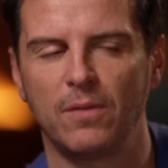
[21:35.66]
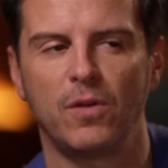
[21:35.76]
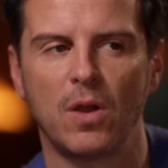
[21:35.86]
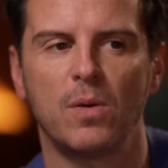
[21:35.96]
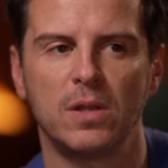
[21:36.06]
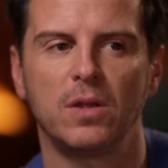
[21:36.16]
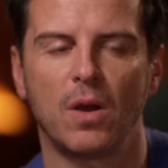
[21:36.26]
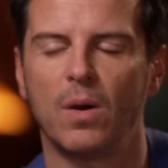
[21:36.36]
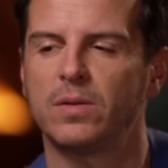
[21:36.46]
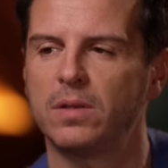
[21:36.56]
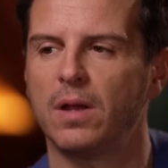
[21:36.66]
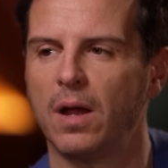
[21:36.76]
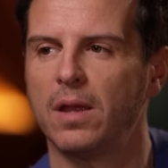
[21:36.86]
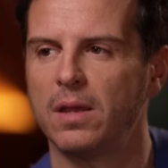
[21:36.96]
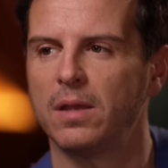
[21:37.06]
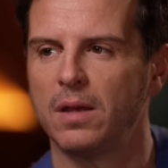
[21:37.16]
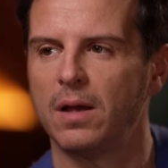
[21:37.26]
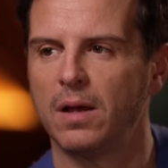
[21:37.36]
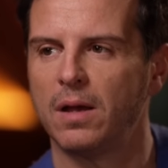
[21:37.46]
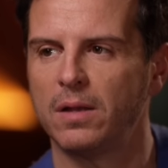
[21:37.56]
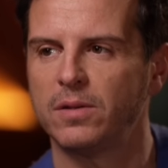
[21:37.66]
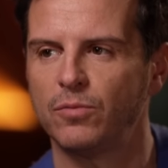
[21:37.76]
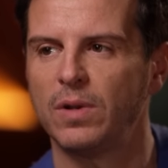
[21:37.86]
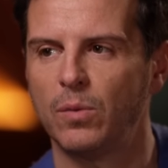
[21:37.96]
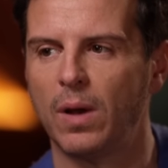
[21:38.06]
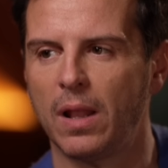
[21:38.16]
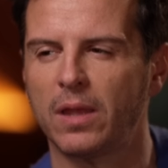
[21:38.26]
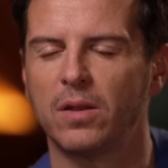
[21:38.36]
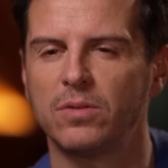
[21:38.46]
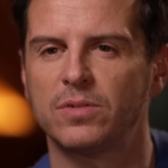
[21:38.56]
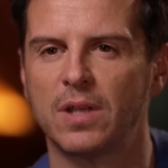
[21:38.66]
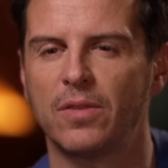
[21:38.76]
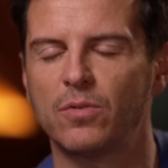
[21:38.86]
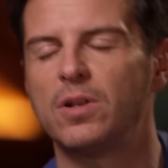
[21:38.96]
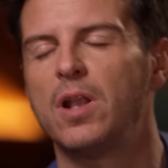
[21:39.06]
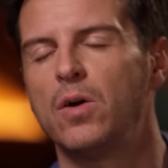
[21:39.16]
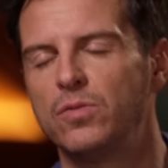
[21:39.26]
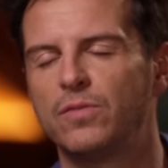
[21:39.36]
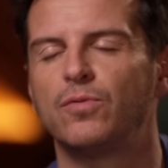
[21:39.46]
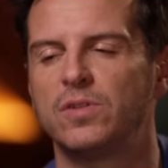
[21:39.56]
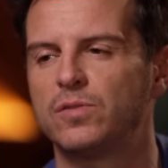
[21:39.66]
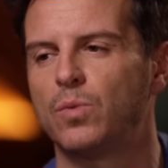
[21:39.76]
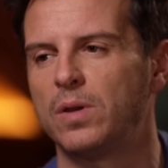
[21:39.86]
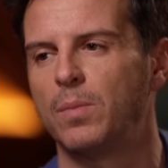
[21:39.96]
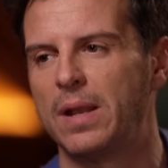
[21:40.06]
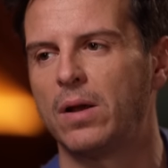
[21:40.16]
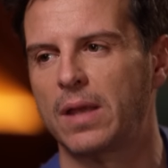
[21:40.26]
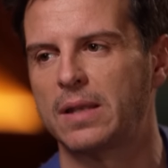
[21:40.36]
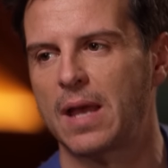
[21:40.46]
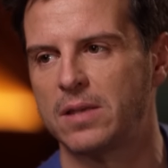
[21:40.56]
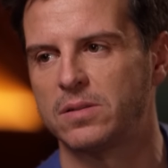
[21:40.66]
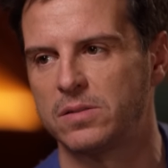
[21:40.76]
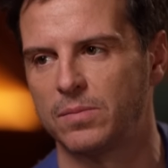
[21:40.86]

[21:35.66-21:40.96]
If you go in and you go, I did really well. I can understand there are loads of reasons why you may not get cast in